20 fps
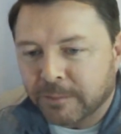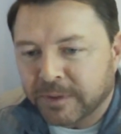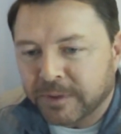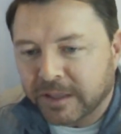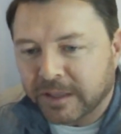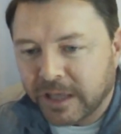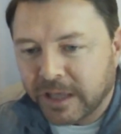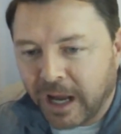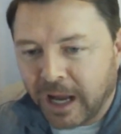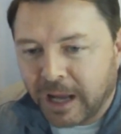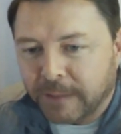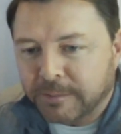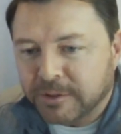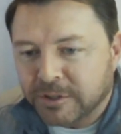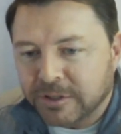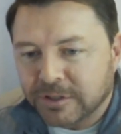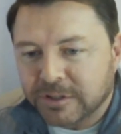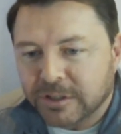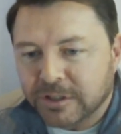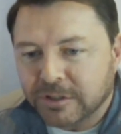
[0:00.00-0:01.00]
and the
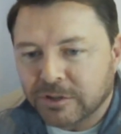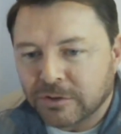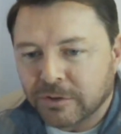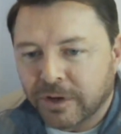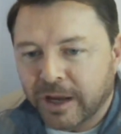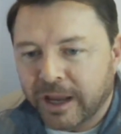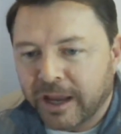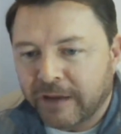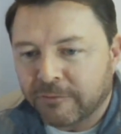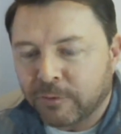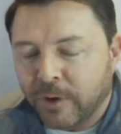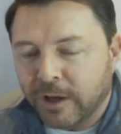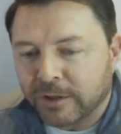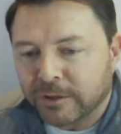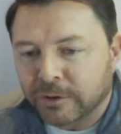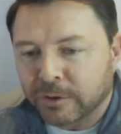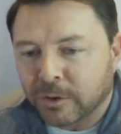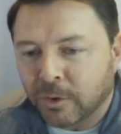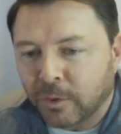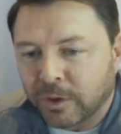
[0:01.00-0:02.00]
options that you have while
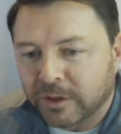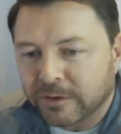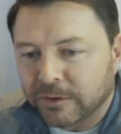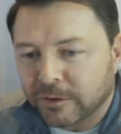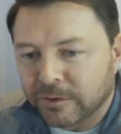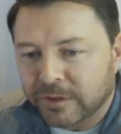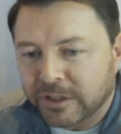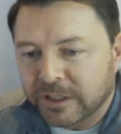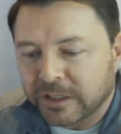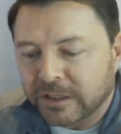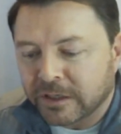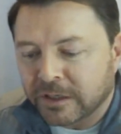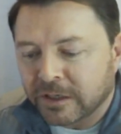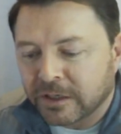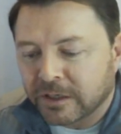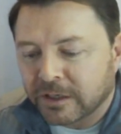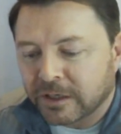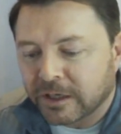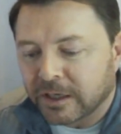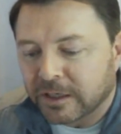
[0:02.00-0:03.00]
you're going through the
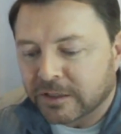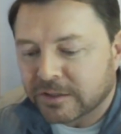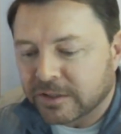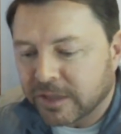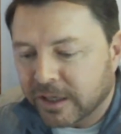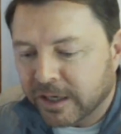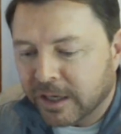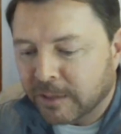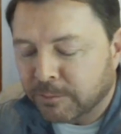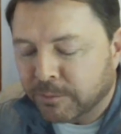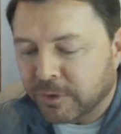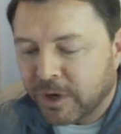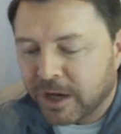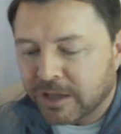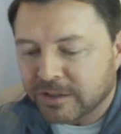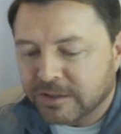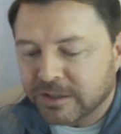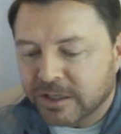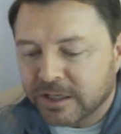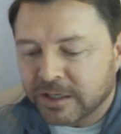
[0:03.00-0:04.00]
setup
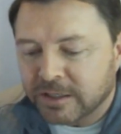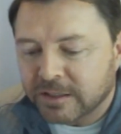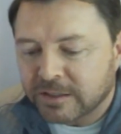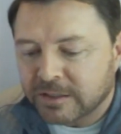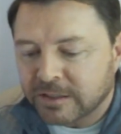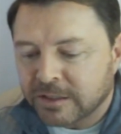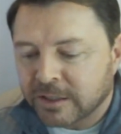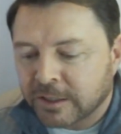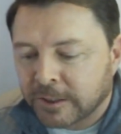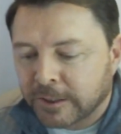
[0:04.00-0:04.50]
process,